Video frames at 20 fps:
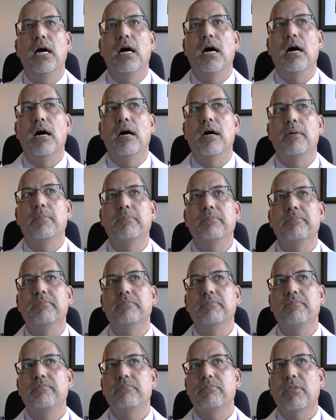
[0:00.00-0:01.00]

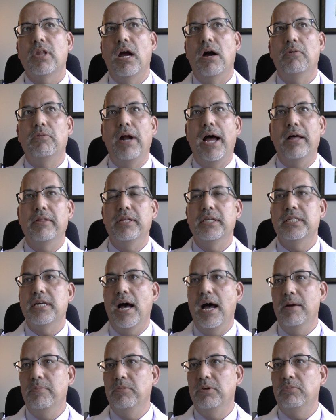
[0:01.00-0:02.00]
Around the
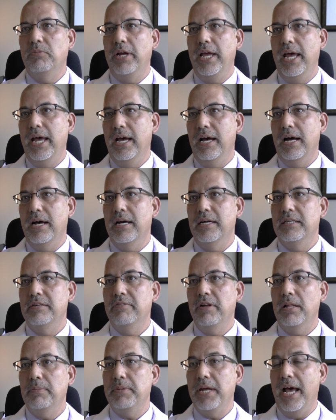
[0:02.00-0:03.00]
time when we
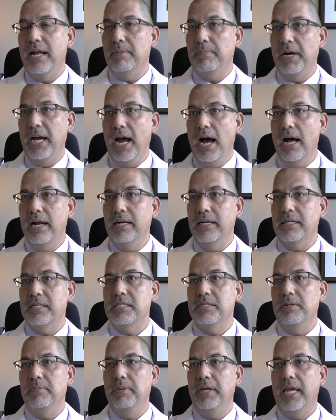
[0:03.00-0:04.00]
developed
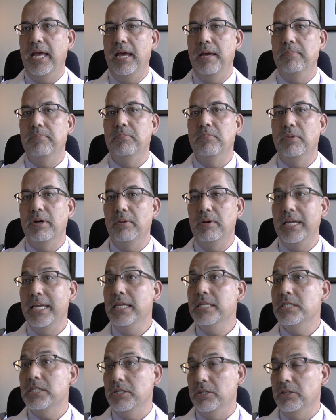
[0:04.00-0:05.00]
antibiotics, it became
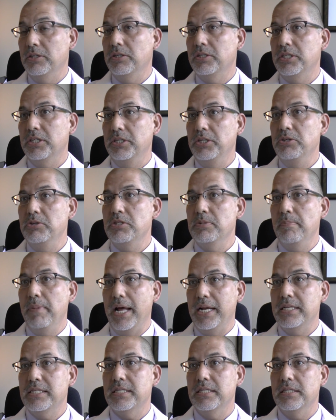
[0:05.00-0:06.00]
easier to use
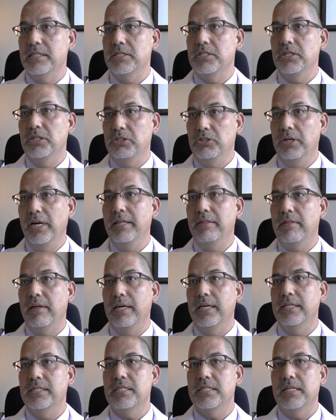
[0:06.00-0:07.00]
medicines to treat
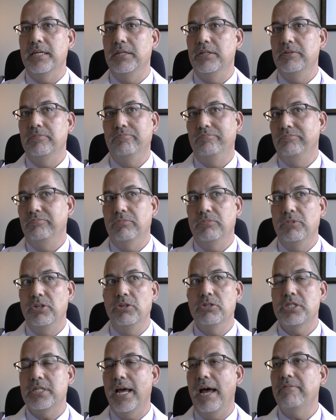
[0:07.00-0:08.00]
things that
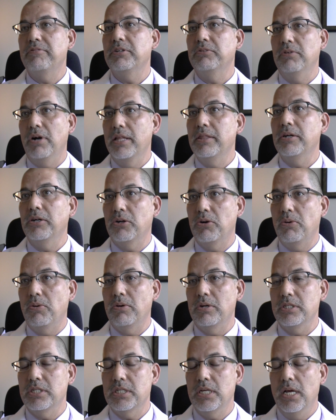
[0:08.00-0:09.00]
used to have to run their
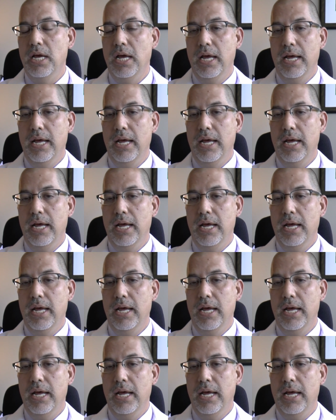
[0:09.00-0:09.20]
course.